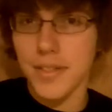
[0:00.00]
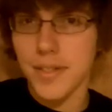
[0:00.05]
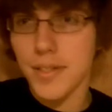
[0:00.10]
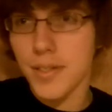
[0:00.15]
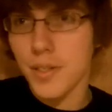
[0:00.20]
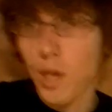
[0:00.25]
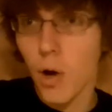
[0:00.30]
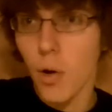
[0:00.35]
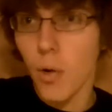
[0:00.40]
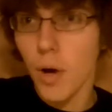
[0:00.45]

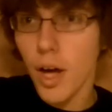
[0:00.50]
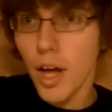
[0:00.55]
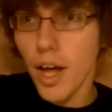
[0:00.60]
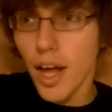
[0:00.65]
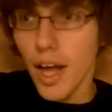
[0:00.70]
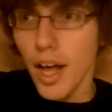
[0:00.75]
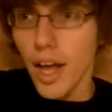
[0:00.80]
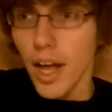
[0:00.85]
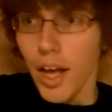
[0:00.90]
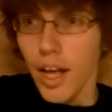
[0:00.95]
So
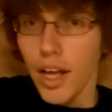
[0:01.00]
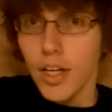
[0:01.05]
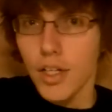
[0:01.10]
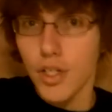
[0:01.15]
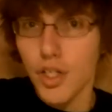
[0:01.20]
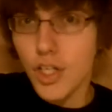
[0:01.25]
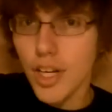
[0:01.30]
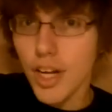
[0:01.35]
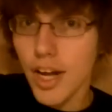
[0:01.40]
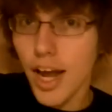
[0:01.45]

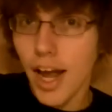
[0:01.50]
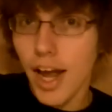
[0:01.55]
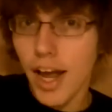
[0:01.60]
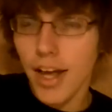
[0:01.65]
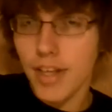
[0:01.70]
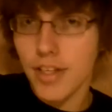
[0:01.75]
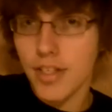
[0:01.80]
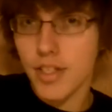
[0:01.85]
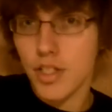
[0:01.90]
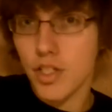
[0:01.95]
she
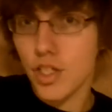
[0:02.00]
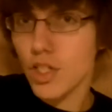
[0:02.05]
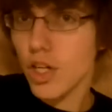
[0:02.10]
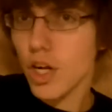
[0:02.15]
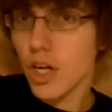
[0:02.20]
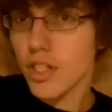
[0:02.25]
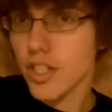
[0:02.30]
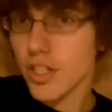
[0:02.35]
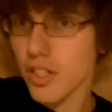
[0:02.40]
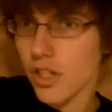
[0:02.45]

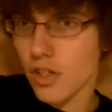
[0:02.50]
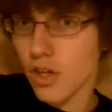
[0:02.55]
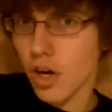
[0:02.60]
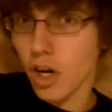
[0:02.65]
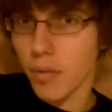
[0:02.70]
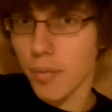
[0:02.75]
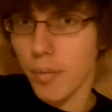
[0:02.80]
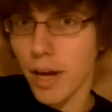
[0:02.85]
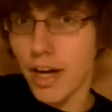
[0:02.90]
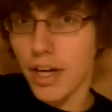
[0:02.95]
starts as a
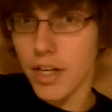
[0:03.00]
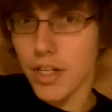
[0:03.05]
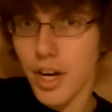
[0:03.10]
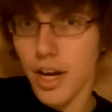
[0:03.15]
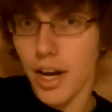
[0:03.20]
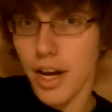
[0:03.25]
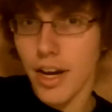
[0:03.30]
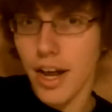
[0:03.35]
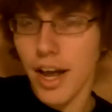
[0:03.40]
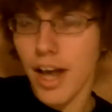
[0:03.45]
dark mage,
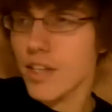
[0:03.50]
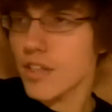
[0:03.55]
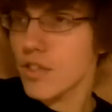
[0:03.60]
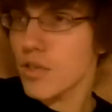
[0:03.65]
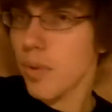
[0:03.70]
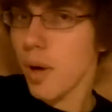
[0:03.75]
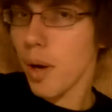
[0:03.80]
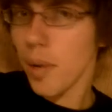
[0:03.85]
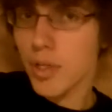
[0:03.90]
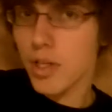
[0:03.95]
and as you
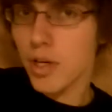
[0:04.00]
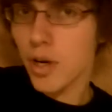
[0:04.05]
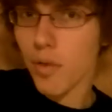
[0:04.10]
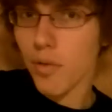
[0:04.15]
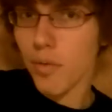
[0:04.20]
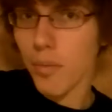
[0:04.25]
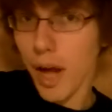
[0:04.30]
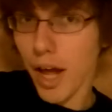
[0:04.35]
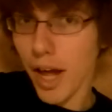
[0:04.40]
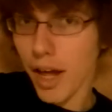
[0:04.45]
probably know
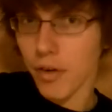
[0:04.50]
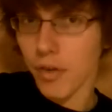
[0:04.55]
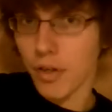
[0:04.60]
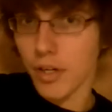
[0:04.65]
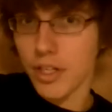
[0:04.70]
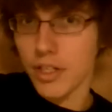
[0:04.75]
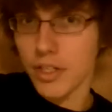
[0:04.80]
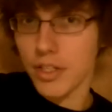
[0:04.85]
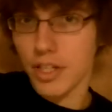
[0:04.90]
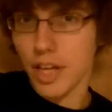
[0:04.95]
from
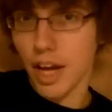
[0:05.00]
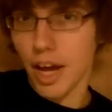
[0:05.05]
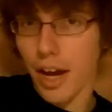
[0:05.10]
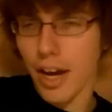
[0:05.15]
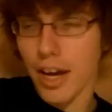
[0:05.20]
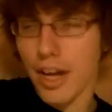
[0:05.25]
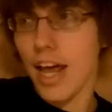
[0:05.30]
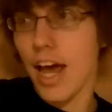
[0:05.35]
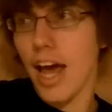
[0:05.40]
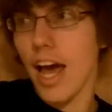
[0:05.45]
Henry's
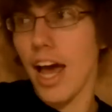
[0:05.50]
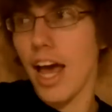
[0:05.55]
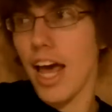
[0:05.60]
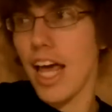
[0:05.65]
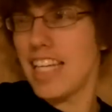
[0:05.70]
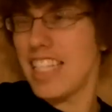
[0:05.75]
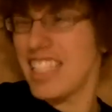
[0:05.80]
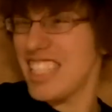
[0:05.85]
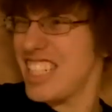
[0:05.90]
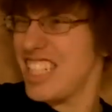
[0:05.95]
guide,
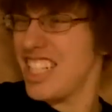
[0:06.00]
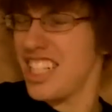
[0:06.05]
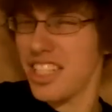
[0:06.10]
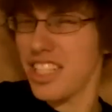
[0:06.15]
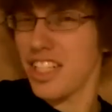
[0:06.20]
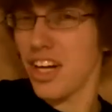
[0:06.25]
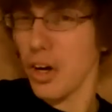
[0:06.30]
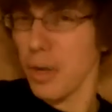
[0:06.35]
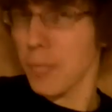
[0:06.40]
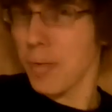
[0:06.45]

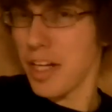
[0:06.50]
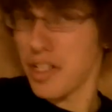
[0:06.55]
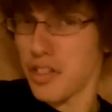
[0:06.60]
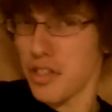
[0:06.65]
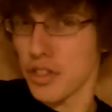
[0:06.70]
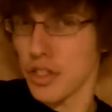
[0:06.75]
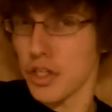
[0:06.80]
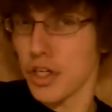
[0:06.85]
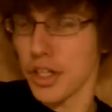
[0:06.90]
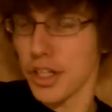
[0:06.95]
dark mage
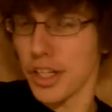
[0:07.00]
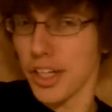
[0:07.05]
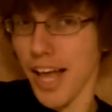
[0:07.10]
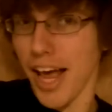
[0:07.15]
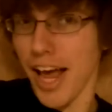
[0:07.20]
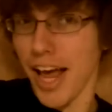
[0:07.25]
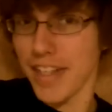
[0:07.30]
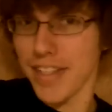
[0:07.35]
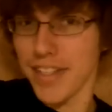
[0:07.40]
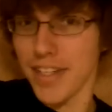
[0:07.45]
is a good
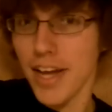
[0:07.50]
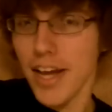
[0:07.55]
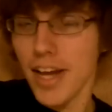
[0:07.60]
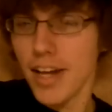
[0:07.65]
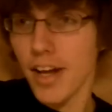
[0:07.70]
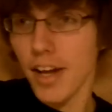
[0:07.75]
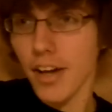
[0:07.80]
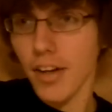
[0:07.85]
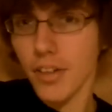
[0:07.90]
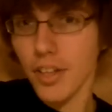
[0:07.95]
class.
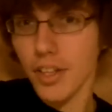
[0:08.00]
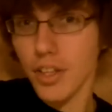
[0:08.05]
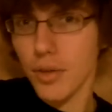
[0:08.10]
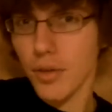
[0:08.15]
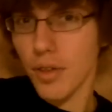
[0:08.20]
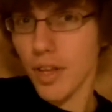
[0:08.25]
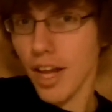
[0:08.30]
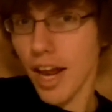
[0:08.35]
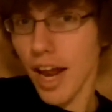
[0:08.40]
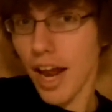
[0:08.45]
Not only do
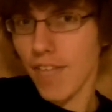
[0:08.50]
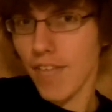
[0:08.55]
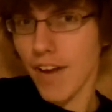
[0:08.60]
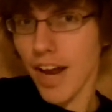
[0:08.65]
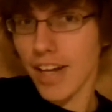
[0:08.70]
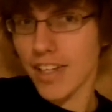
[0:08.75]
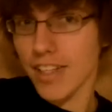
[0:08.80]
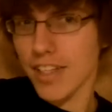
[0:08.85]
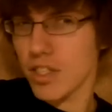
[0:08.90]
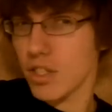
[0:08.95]
they have
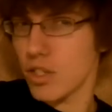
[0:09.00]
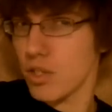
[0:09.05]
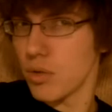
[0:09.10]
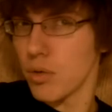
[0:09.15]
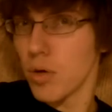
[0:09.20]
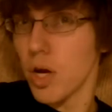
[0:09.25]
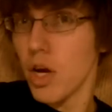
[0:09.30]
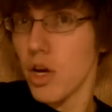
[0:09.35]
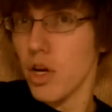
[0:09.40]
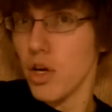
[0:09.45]
access
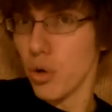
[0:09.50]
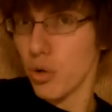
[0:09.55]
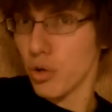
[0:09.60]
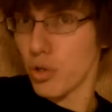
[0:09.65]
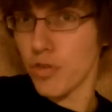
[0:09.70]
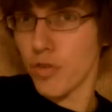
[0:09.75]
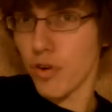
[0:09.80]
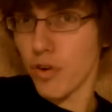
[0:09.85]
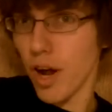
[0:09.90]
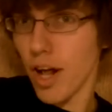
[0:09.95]
to
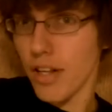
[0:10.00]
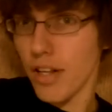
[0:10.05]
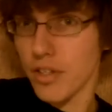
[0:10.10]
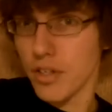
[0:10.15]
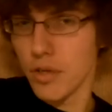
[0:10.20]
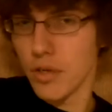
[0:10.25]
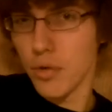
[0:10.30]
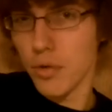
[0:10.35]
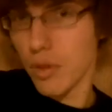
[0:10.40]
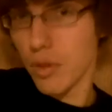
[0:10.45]

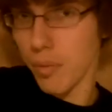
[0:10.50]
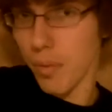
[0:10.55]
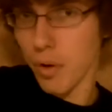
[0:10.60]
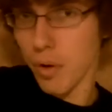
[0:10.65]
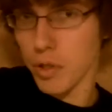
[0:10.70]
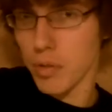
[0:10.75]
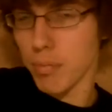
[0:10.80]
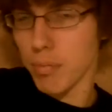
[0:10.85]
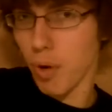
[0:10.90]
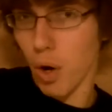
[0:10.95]
Nosferatu, the
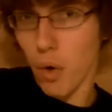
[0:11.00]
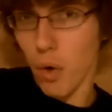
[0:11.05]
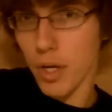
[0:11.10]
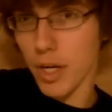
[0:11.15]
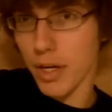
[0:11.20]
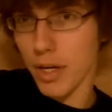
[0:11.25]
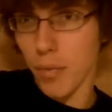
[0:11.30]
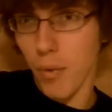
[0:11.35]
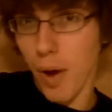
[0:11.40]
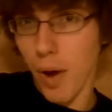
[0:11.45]
most
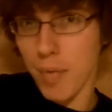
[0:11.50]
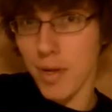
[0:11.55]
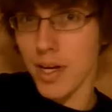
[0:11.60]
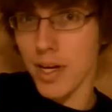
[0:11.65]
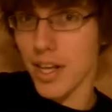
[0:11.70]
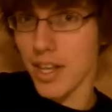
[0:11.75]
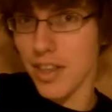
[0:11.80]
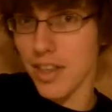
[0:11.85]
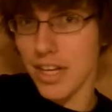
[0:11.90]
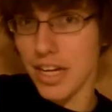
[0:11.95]
broken weapon
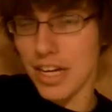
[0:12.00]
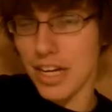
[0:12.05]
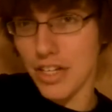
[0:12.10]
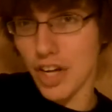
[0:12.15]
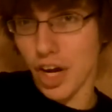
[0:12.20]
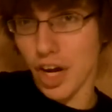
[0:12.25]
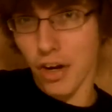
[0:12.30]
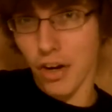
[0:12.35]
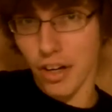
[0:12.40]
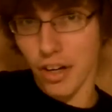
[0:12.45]
in the
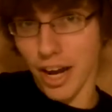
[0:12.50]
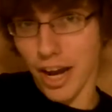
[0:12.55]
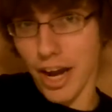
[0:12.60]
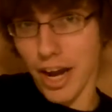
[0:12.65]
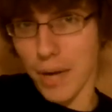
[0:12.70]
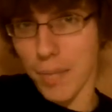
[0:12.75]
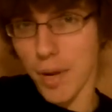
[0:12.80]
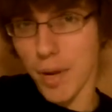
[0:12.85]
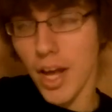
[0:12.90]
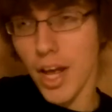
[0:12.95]
entire
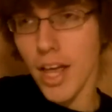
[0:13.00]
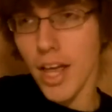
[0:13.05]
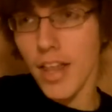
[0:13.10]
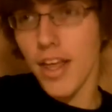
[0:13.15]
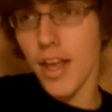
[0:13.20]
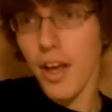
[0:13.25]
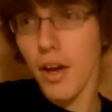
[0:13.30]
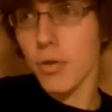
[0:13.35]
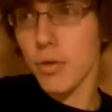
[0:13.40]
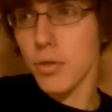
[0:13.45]
game,
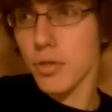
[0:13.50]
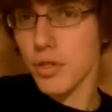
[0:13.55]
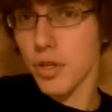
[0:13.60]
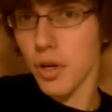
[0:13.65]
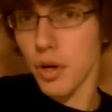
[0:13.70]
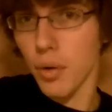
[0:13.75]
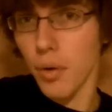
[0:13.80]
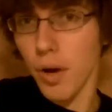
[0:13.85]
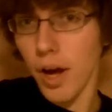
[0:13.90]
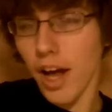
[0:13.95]
they
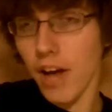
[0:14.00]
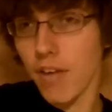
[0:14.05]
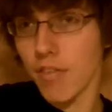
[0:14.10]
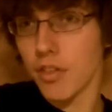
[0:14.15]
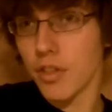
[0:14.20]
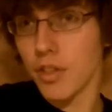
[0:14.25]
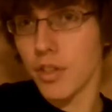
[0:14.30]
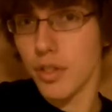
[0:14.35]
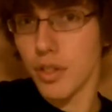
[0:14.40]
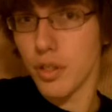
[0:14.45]
also have
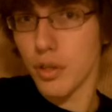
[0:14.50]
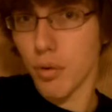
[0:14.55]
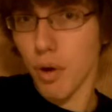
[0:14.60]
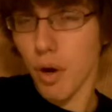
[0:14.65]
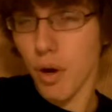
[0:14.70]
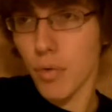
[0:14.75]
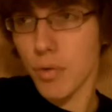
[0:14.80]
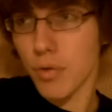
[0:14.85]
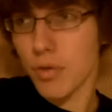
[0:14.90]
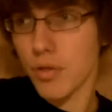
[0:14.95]
good
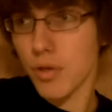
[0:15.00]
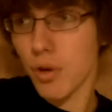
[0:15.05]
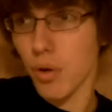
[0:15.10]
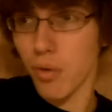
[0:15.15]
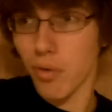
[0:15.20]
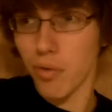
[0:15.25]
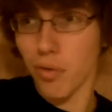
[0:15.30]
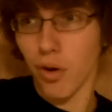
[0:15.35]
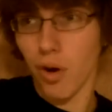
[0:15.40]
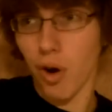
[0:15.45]
growths
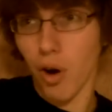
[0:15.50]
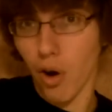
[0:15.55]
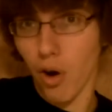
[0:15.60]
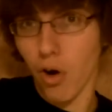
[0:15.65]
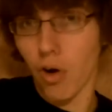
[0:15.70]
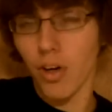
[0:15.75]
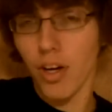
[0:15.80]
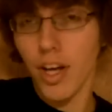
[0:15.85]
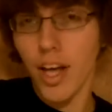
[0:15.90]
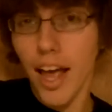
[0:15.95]

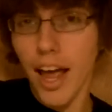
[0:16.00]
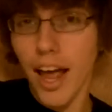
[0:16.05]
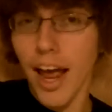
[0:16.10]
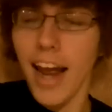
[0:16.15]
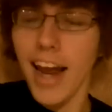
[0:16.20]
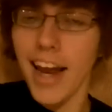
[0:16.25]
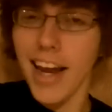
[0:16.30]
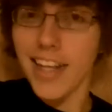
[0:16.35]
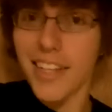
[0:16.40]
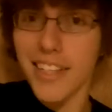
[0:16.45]
overall,
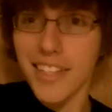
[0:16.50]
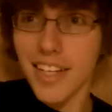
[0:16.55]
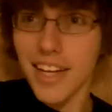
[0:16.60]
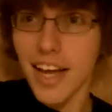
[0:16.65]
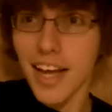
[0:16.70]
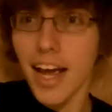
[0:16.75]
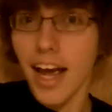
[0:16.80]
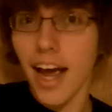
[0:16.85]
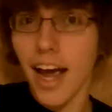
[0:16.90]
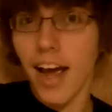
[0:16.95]
and
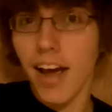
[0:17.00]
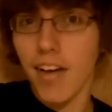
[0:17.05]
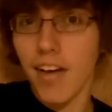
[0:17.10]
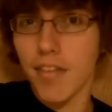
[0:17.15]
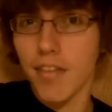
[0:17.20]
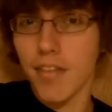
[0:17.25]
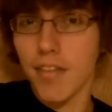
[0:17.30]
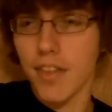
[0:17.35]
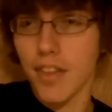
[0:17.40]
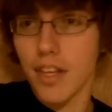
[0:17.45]

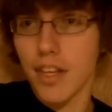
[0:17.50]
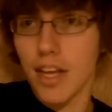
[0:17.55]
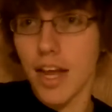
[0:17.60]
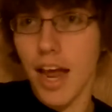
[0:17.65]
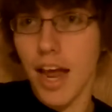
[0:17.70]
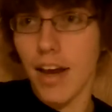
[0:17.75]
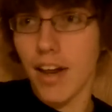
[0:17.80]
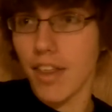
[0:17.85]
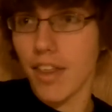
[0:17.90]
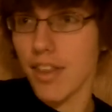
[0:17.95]
have the
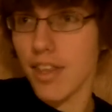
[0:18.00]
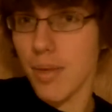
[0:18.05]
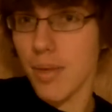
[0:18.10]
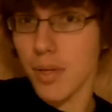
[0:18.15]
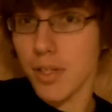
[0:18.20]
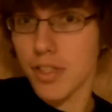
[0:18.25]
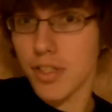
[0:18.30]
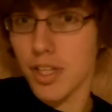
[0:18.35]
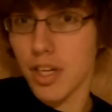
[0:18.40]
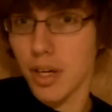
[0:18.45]

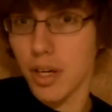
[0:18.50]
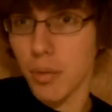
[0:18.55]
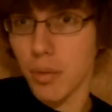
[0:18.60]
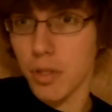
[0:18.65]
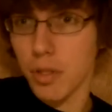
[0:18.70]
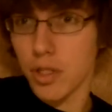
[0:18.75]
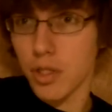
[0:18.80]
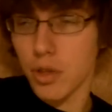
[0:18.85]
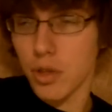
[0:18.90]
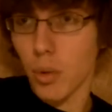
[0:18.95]
Anathema skill,
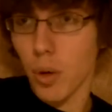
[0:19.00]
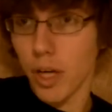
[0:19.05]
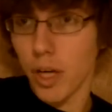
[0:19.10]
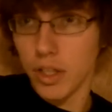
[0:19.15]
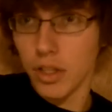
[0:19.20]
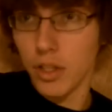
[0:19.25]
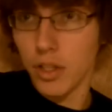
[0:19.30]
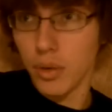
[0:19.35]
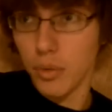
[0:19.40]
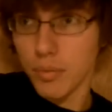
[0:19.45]
which is quite
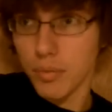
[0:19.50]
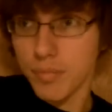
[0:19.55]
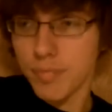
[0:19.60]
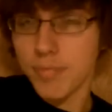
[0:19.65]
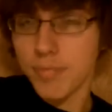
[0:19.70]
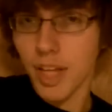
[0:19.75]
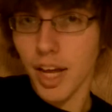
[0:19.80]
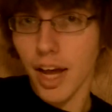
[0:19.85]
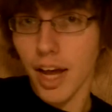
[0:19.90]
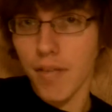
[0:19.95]
good.
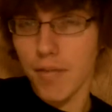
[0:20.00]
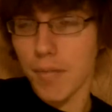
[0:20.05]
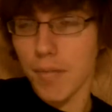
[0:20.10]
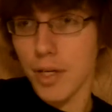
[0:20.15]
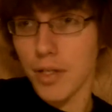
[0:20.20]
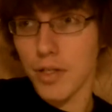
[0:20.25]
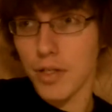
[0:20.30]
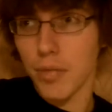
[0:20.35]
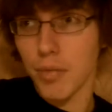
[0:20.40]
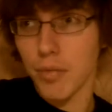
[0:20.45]
I've
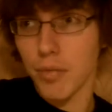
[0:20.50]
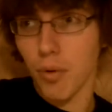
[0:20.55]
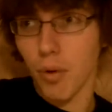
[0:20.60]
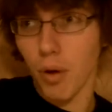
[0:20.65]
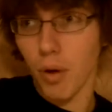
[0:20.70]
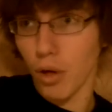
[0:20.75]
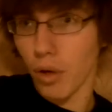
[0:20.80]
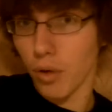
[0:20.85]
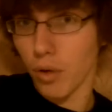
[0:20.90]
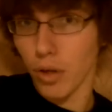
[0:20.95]
mentioned it
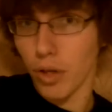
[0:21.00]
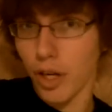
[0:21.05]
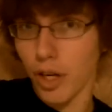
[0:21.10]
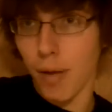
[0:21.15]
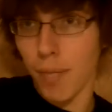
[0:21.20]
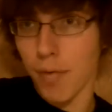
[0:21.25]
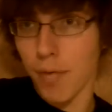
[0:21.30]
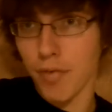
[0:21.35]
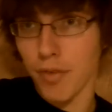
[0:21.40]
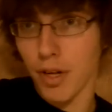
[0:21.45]
before, go look it
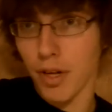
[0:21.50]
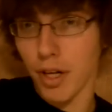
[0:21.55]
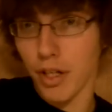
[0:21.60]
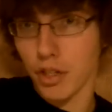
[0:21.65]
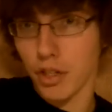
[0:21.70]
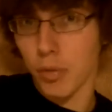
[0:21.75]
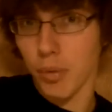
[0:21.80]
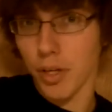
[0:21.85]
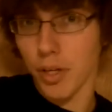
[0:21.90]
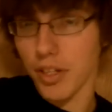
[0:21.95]
up if you're not
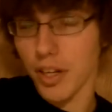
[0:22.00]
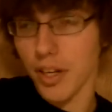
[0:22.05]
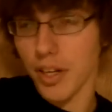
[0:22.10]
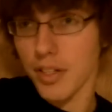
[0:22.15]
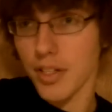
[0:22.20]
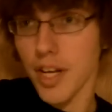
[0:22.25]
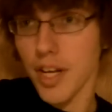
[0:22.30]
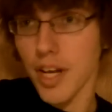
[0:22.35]
sure what it does.